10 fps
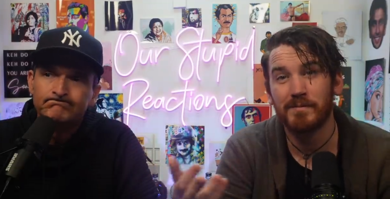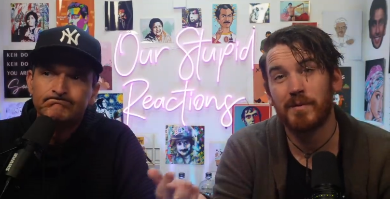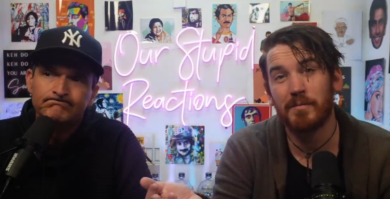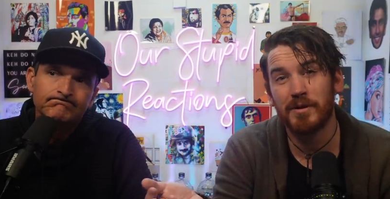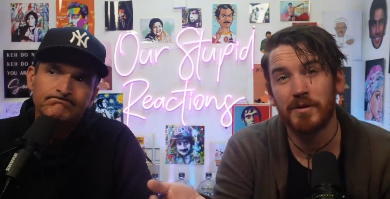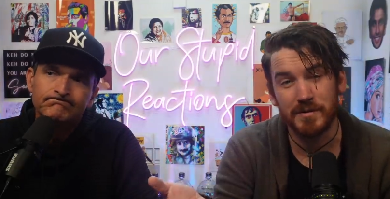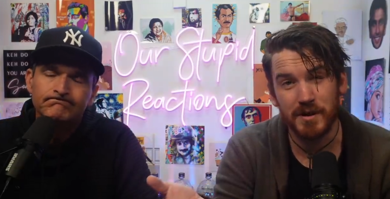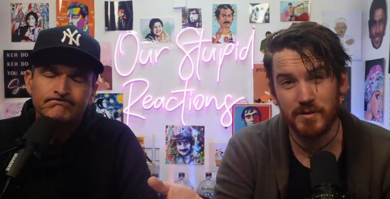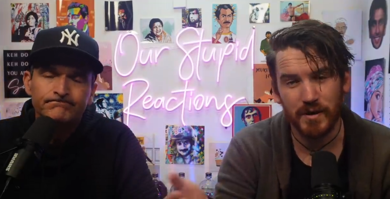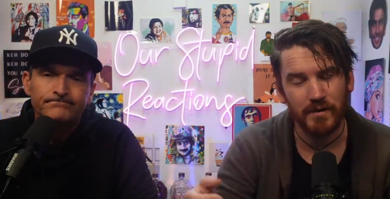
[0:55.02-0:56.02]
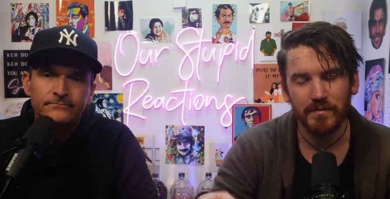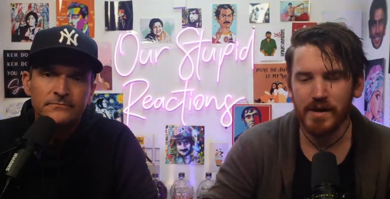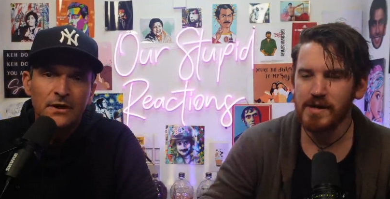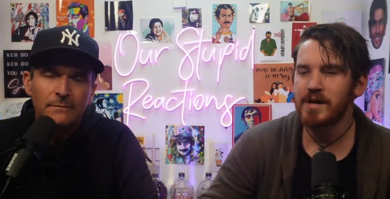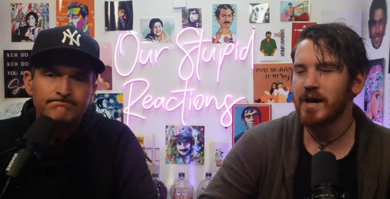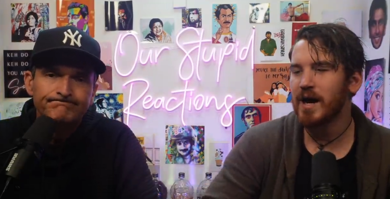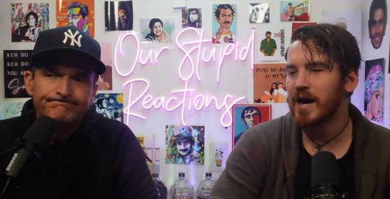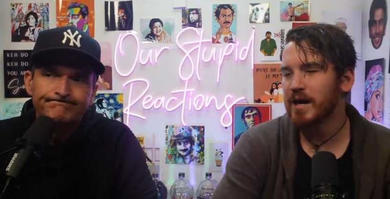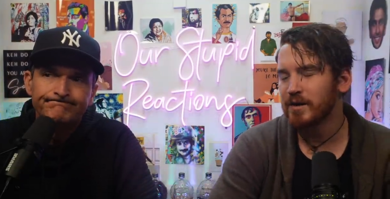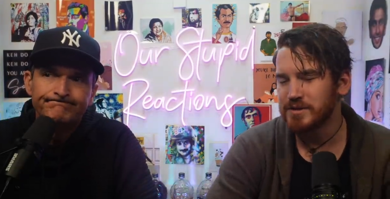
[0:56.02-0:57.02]
Speaker 1: Probably do. It's on Twitter. Yep.
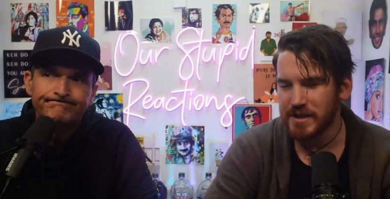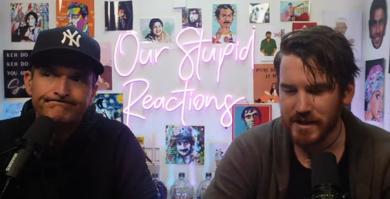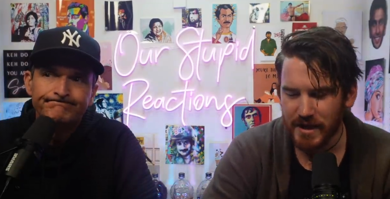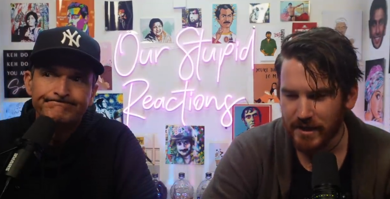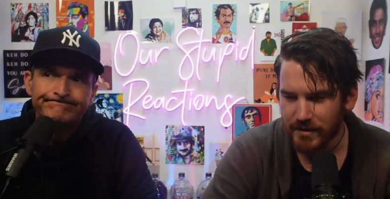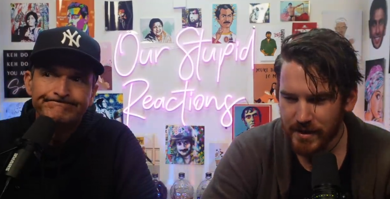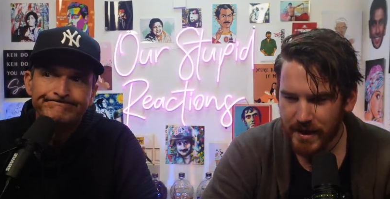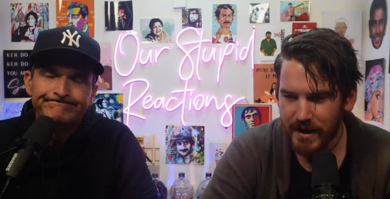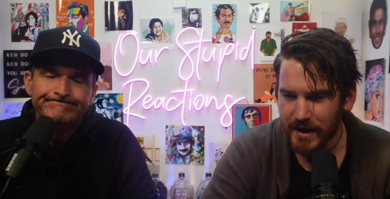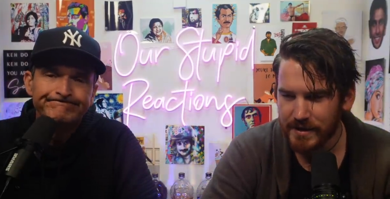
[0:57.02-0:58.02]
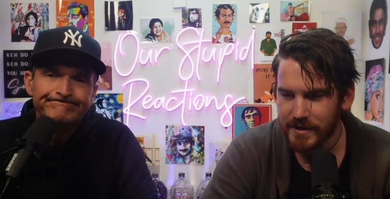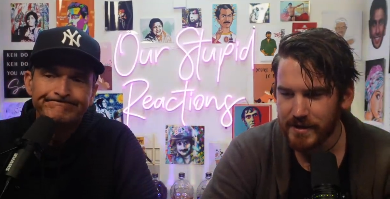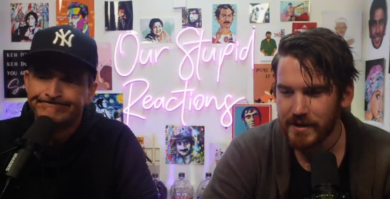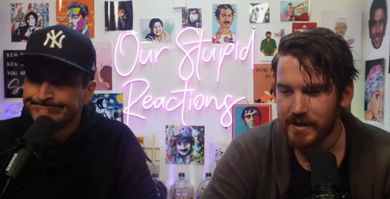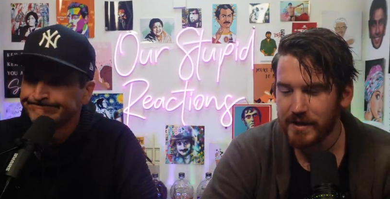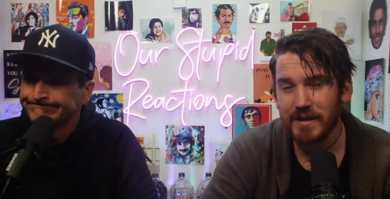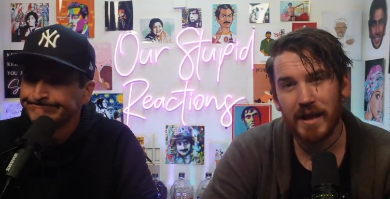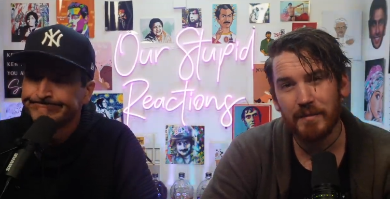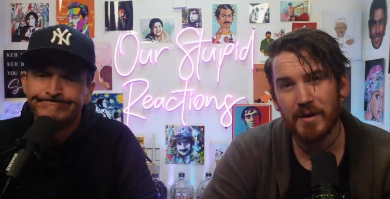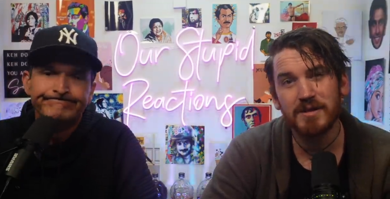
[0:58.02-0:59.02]
Uh, go check that out and uh, hit the
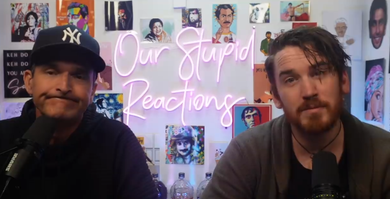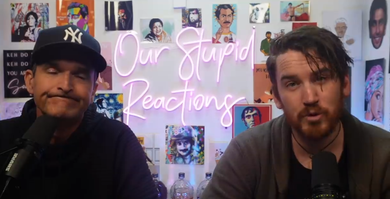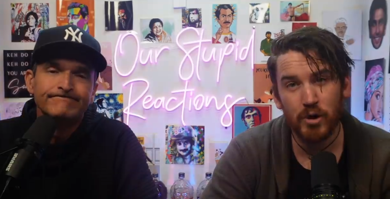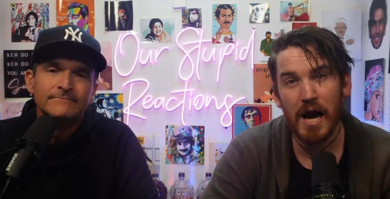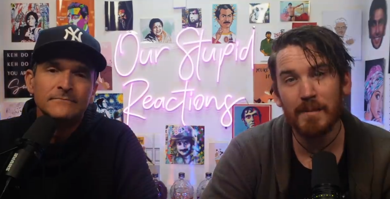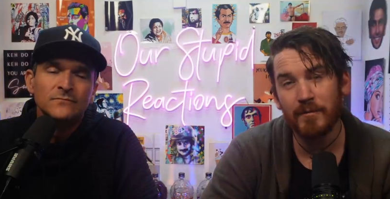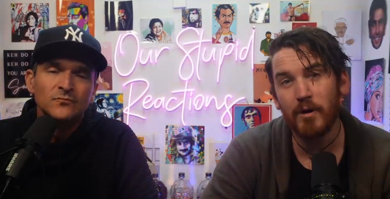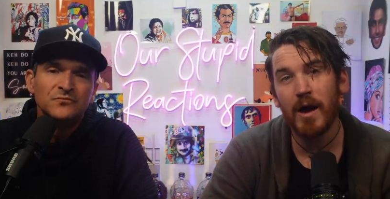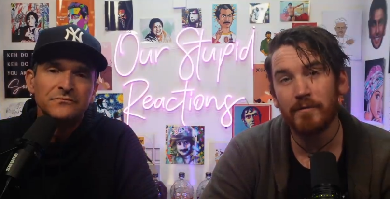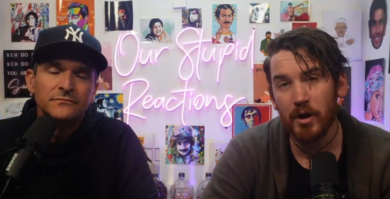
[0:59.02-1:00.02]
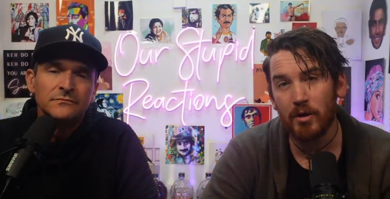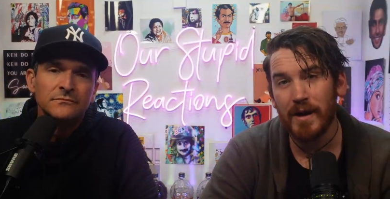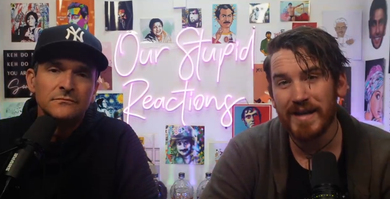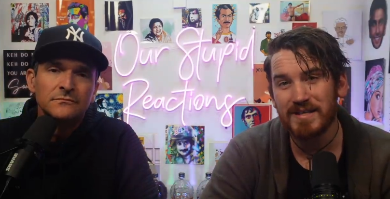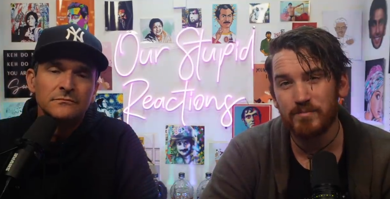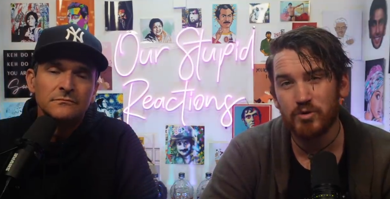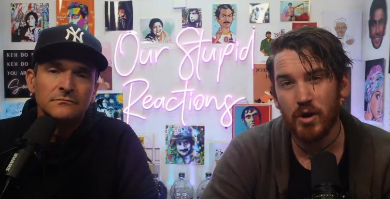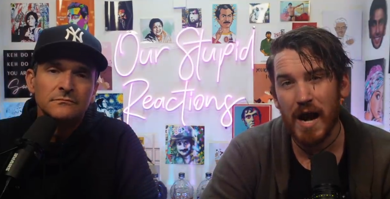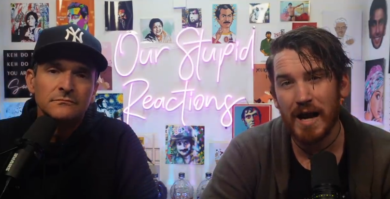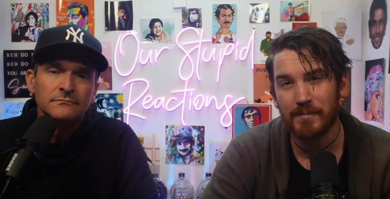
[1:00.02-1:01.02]
like button. Subscribe if you haven't already.
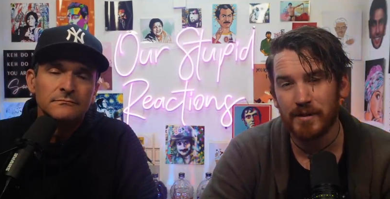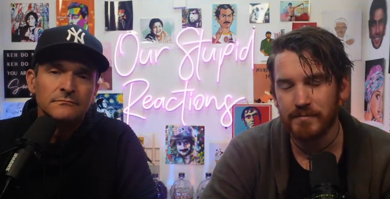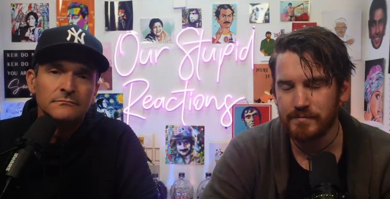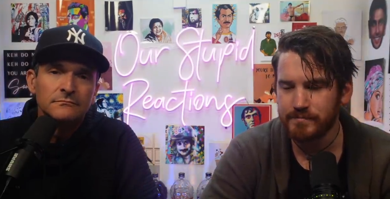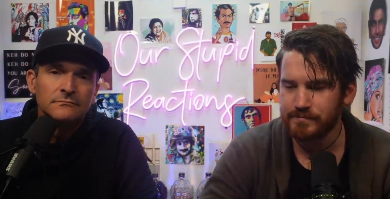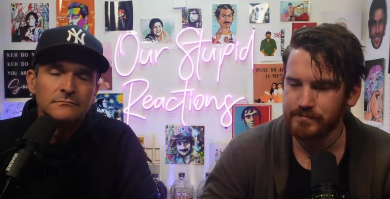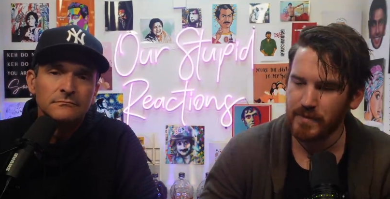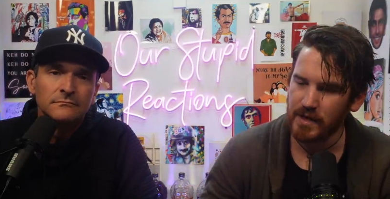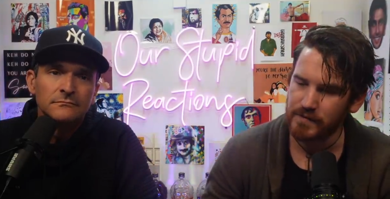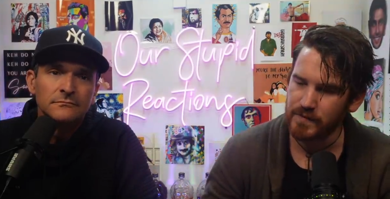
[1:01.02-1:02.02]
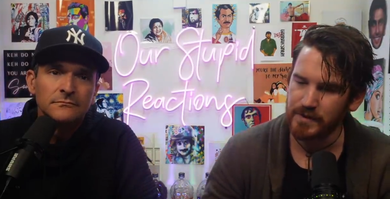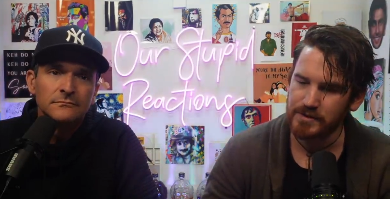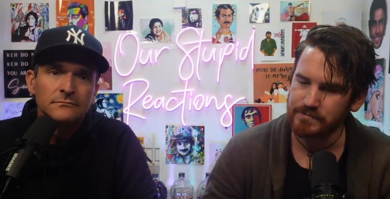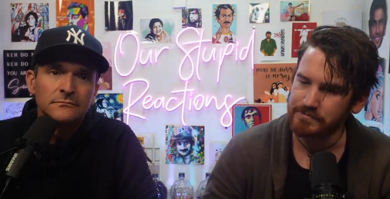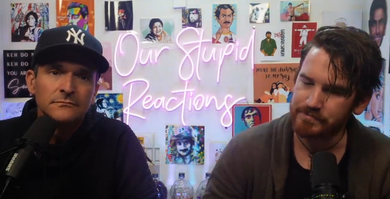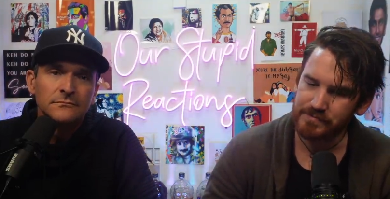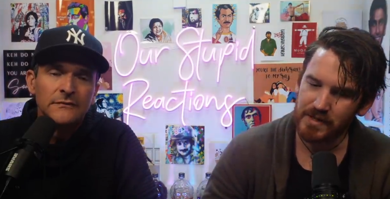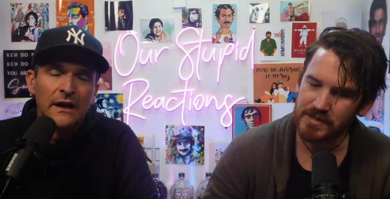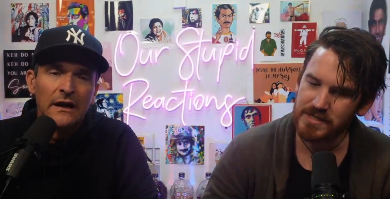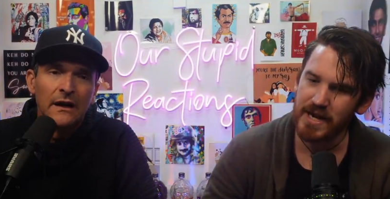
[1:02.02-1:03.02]
Subscribed. Thank you so much.
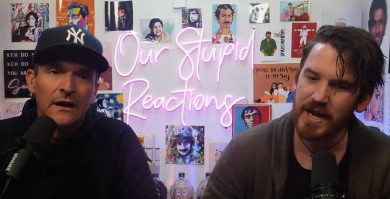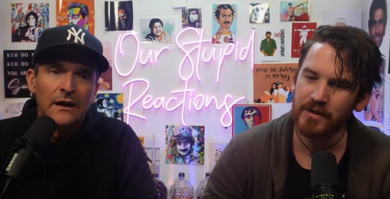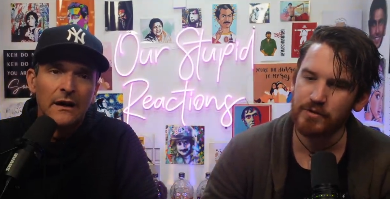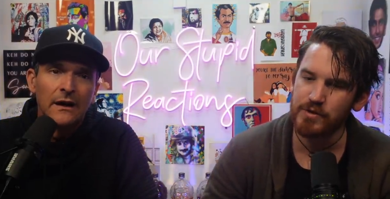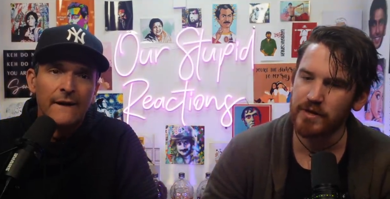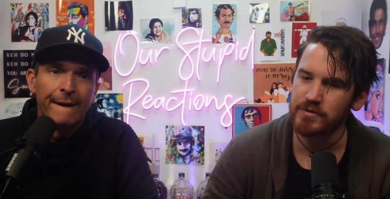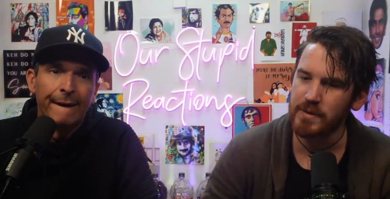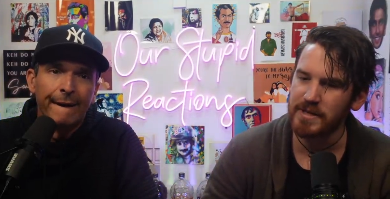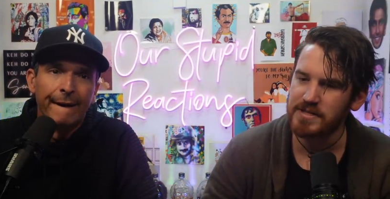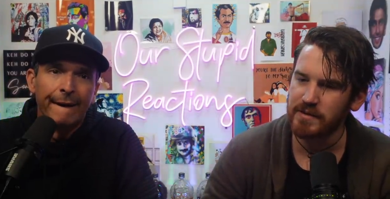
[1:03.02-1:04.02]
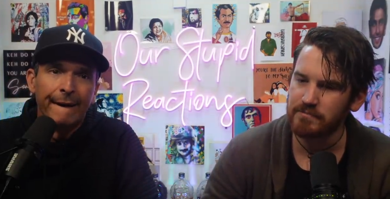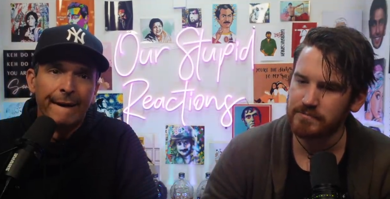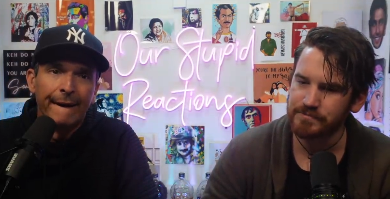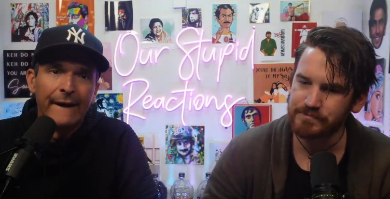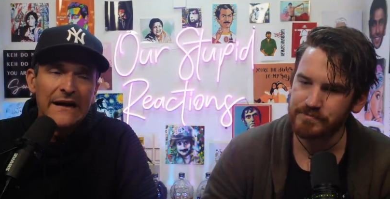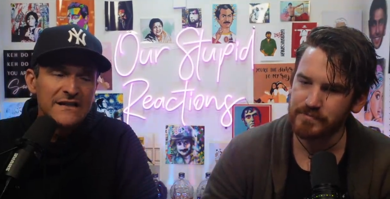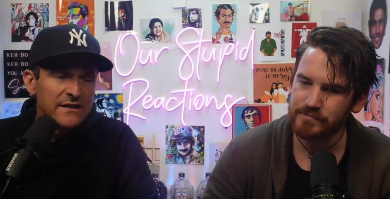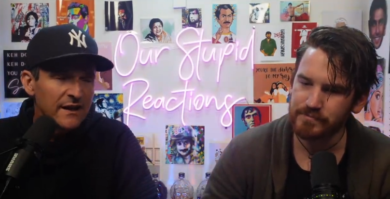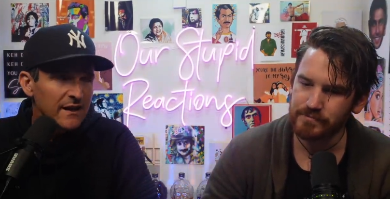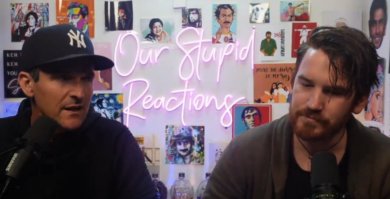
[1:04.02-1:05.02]
Today, a new trailer dropped last night. It
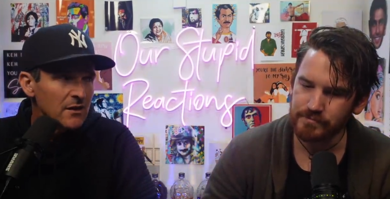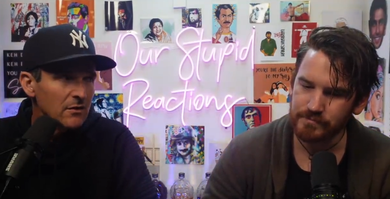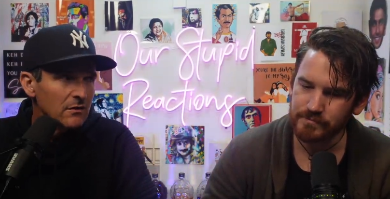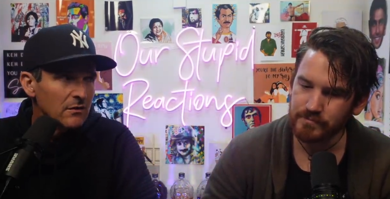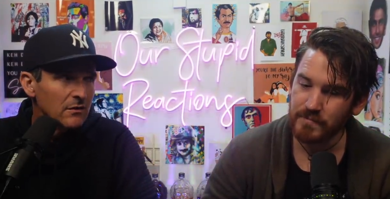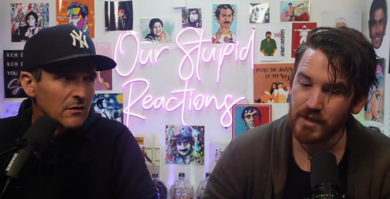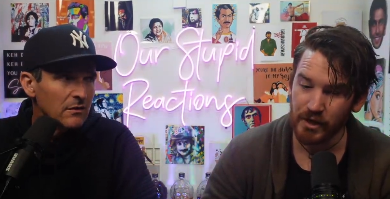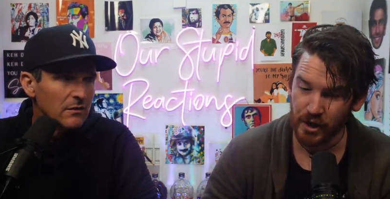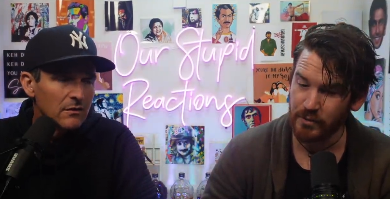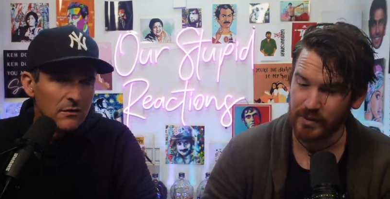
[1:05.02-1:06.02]
did. Another